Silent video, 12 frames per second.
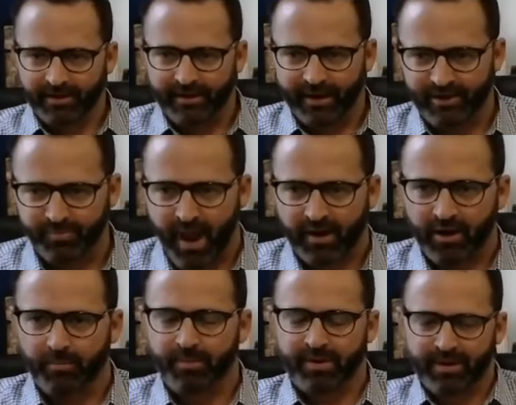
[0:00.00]
catch back
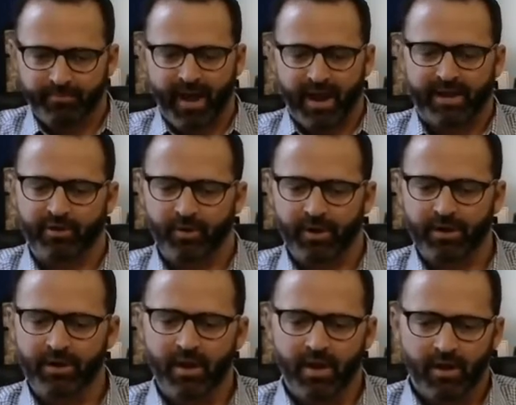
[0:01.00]
up and get back into it.
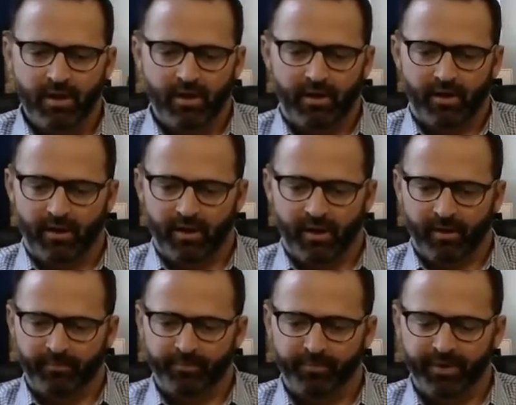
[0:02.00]

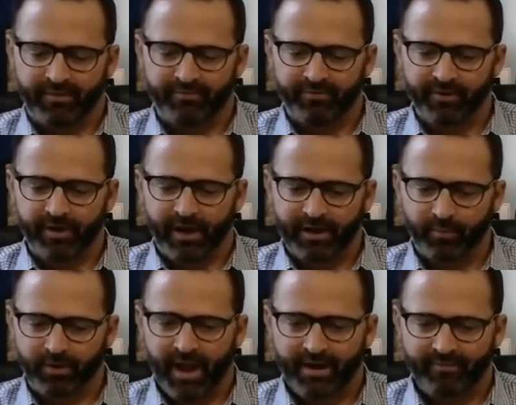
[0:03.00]
But I feel like
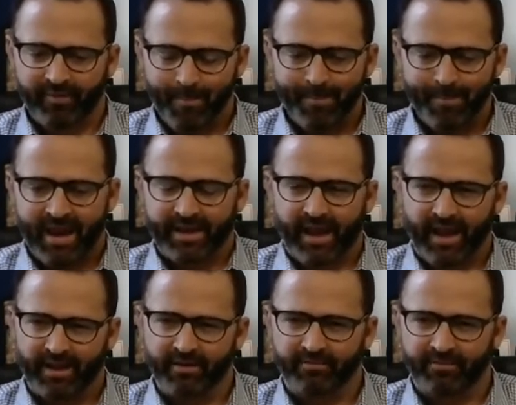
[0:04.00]
we're kind of on the back
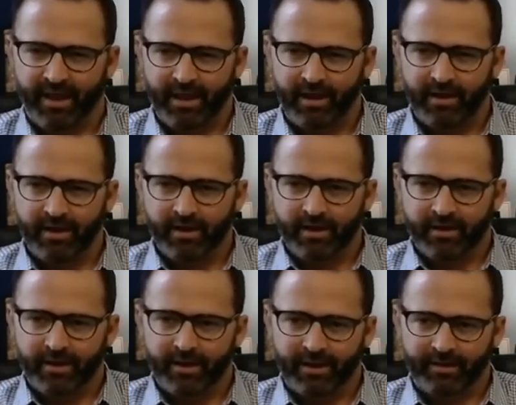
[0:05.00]
end of that.
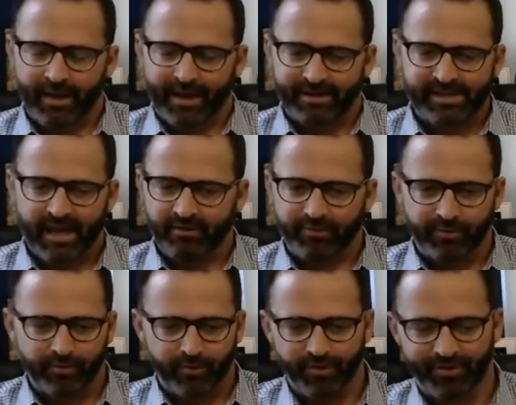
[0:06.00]
And like I said, if
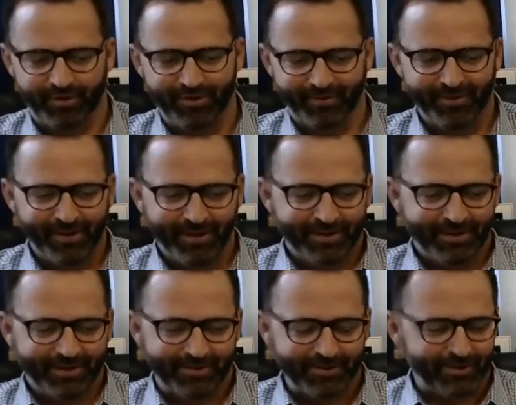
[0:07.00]
you
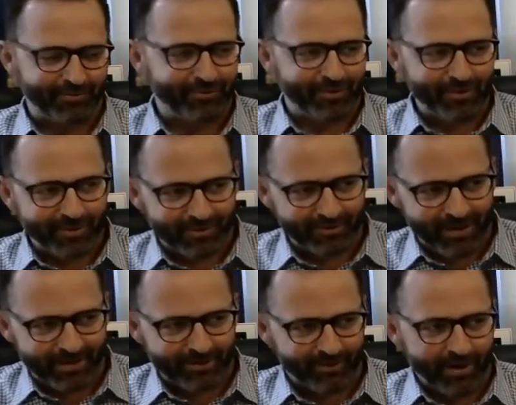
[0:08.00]
you can
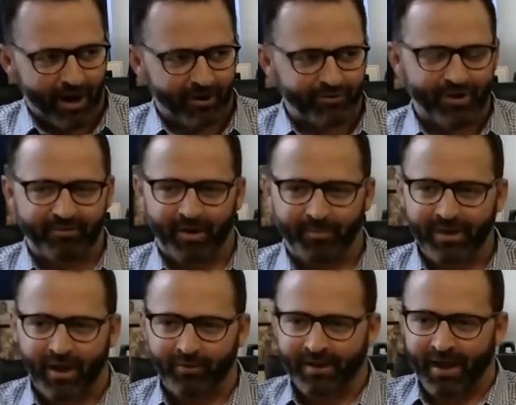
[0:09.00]
get in your car and drive
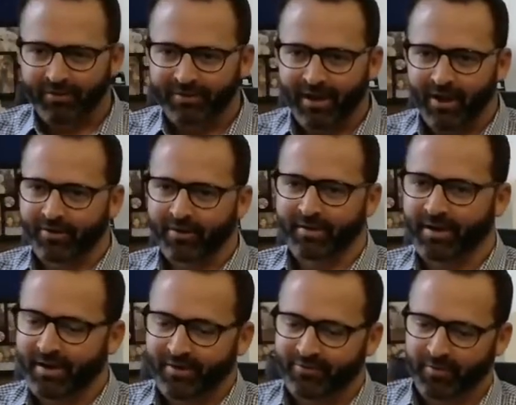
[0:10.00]
uptown, downtown, or in
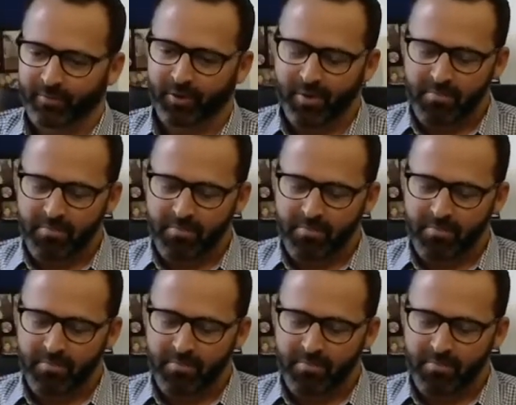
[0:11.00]
any suburban